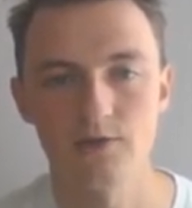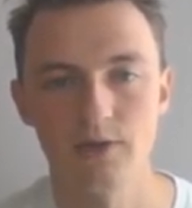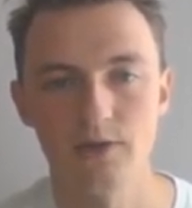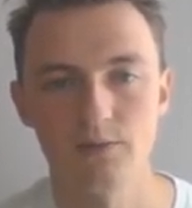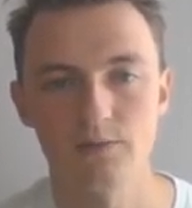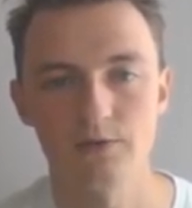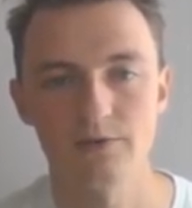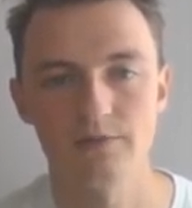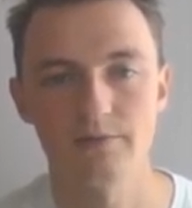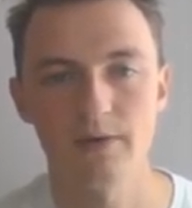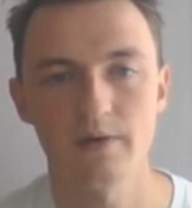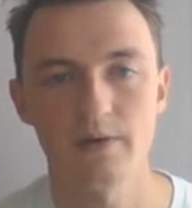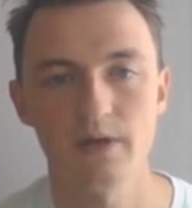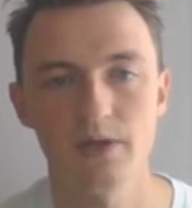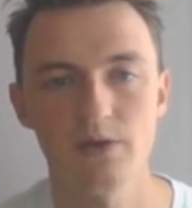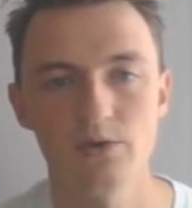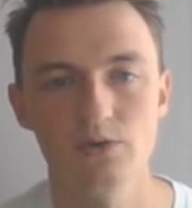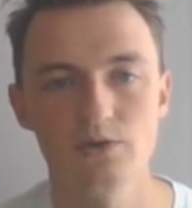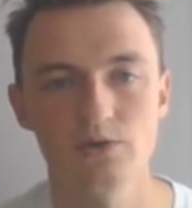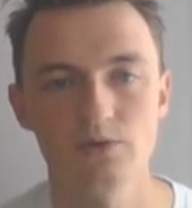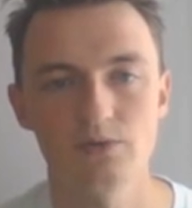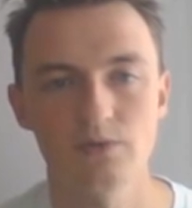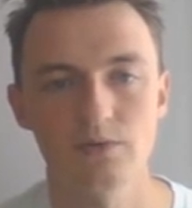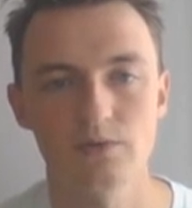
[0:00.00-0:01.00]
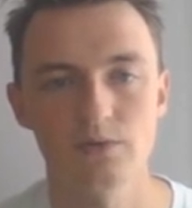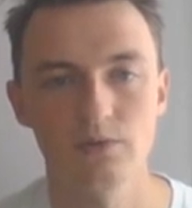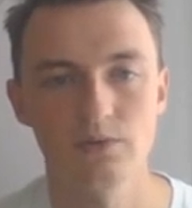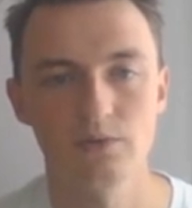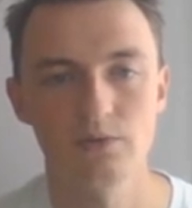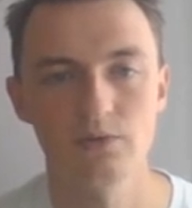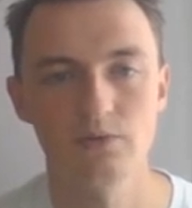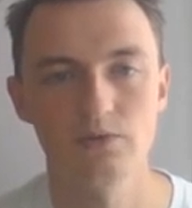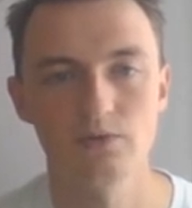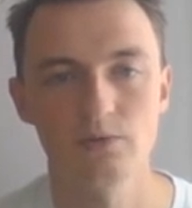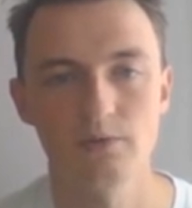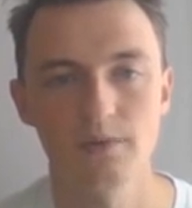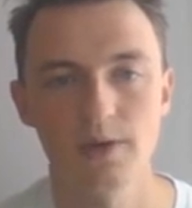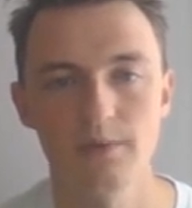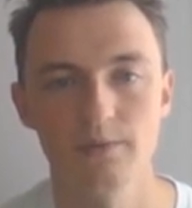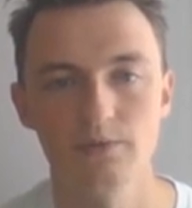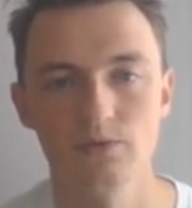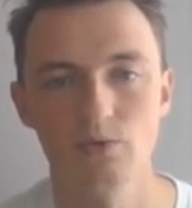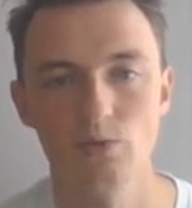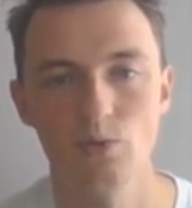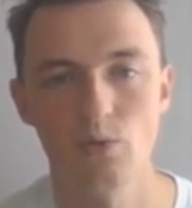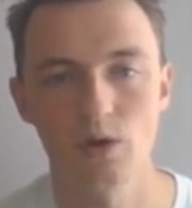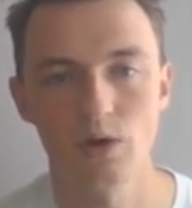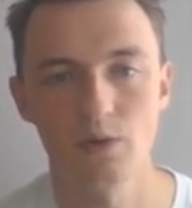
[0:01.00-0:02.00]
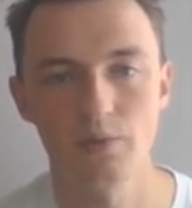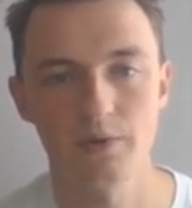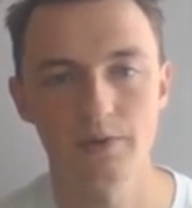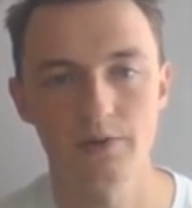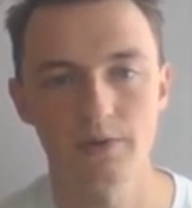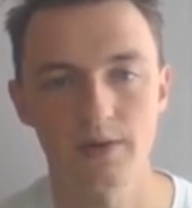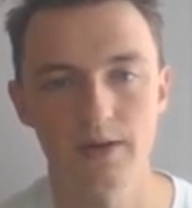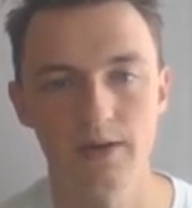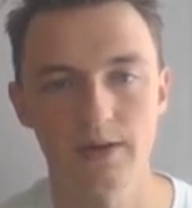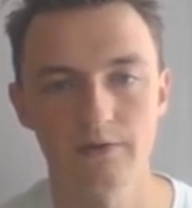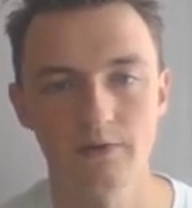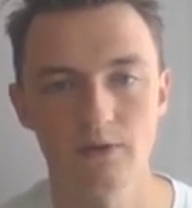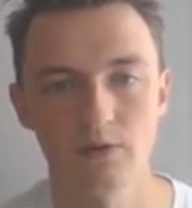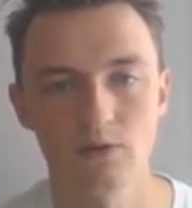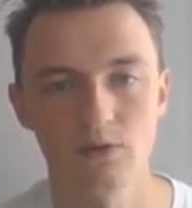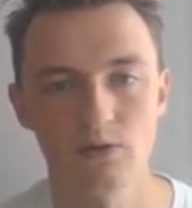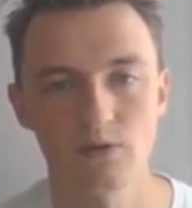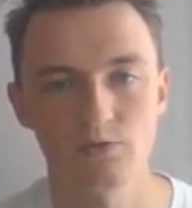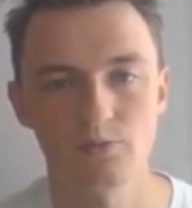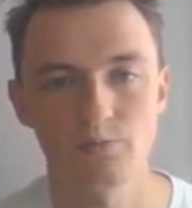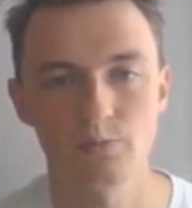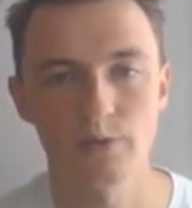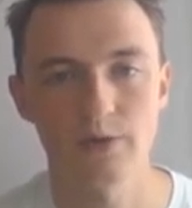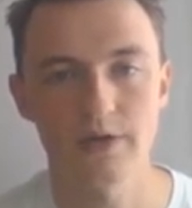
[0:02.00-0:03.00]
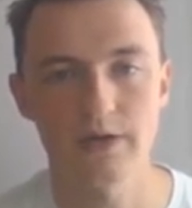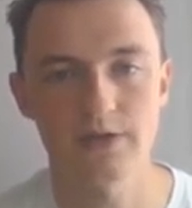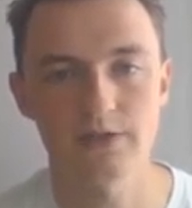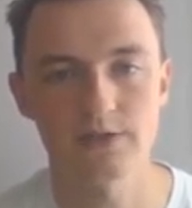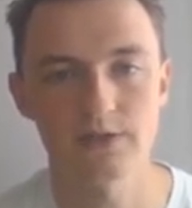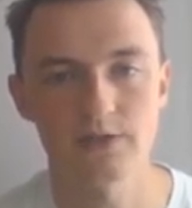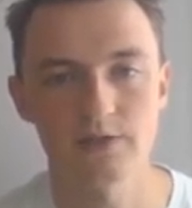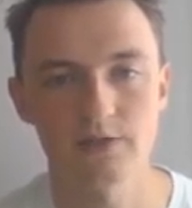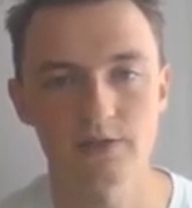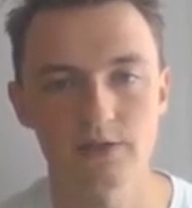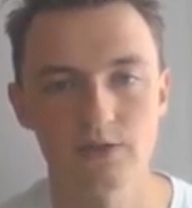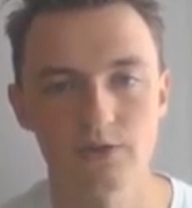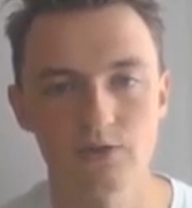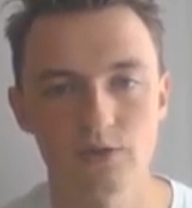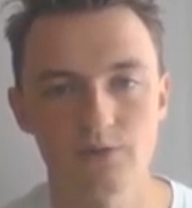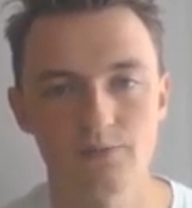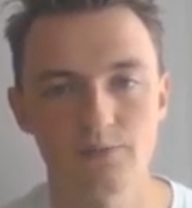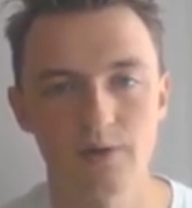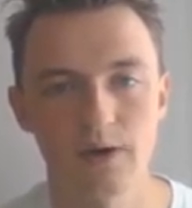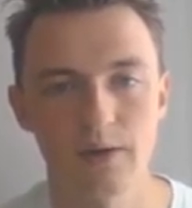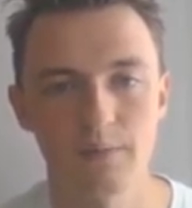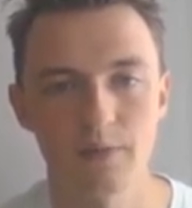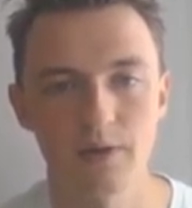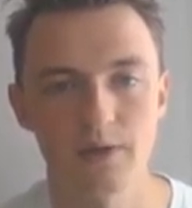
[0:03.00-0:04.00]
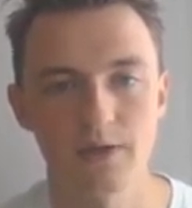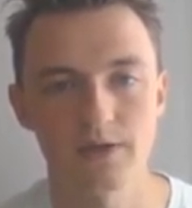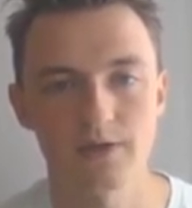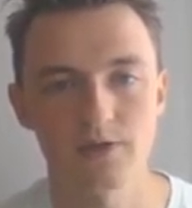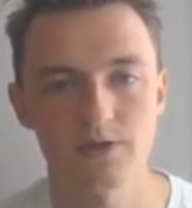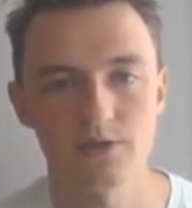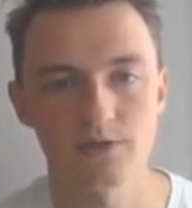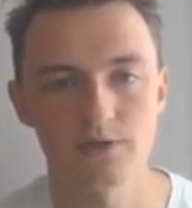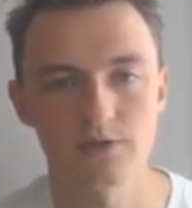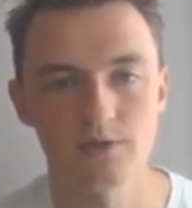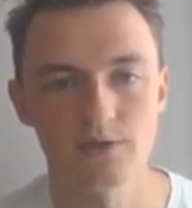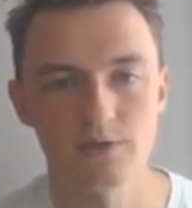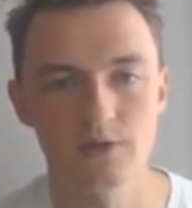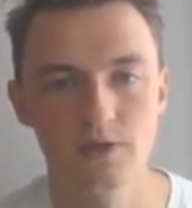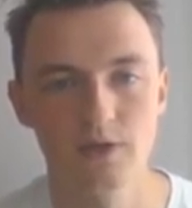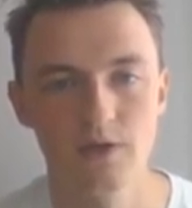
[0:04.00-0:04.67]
it was very useful to be able to work with a catalog of pre-existing software applications.